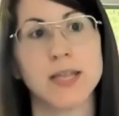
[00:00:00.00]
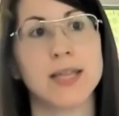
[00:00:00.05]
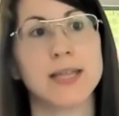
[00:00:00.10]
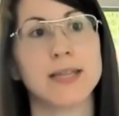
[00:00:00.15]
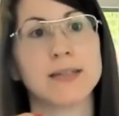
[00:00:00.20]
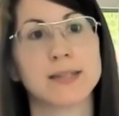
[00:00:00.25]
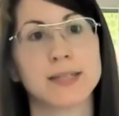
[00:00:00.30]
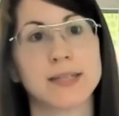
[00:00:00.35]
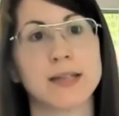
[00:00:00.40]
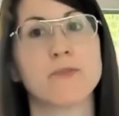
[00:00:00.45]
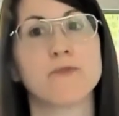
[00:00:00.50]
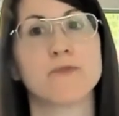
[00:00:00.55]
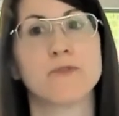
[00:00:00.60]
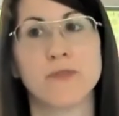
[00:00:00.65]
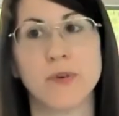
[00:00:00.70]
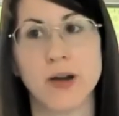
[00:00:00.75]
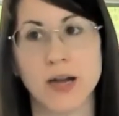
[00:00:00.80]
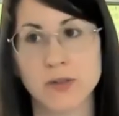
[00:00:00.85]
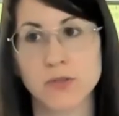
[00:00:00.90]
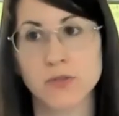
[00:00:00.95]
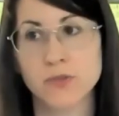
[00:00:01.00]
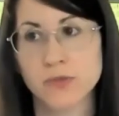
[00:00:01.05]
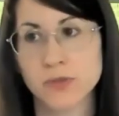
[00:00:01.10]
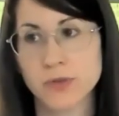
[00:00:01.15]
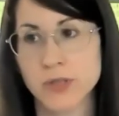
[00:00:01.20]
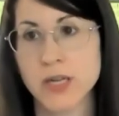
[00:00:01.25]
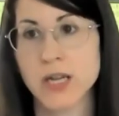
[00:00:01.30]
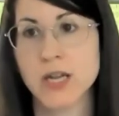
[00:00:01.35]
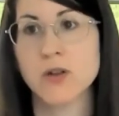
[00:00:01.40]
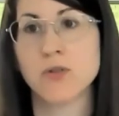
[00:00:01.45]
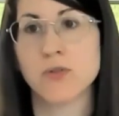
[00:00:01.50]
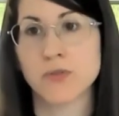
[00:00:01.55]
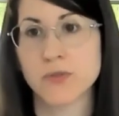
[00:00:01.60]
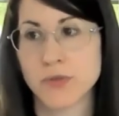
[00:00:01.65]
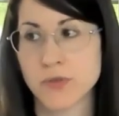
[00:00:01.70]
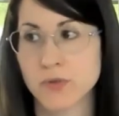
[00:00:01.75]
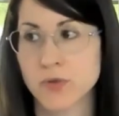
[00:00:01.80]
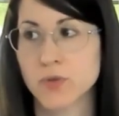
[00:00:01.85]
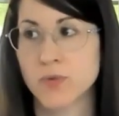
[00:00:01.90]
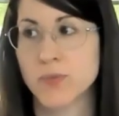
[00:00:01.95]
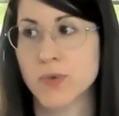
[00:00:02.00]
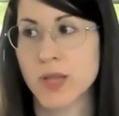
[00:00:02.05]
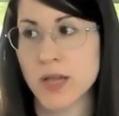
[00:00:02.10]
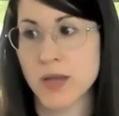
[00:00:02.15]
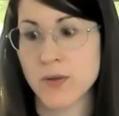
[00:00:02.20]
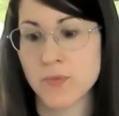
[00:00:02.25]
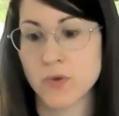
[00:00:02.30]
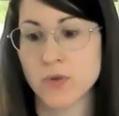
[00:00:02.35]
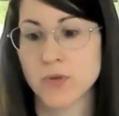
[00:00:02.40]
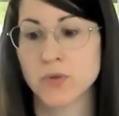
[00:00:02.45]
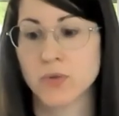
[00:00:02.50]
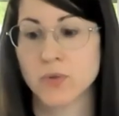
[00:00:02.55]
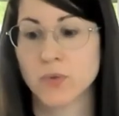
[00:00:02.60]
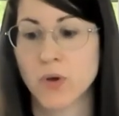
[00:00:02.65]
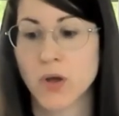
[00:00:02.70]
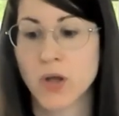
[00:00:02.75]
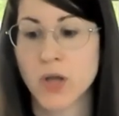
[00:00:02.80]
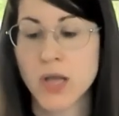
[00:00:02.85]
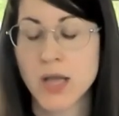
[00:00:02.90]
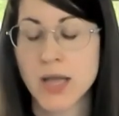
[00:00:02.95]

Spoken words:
in some factors in order to be able to